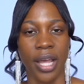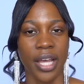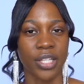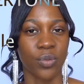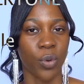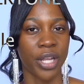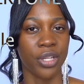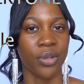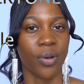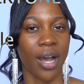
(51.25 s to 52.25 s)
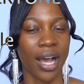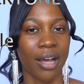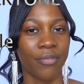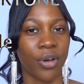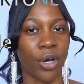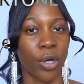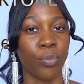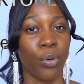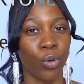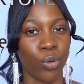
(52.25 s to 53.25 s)
is when you have a
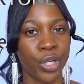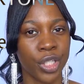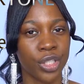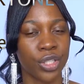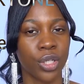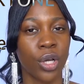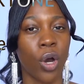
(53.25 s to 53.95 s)
bluish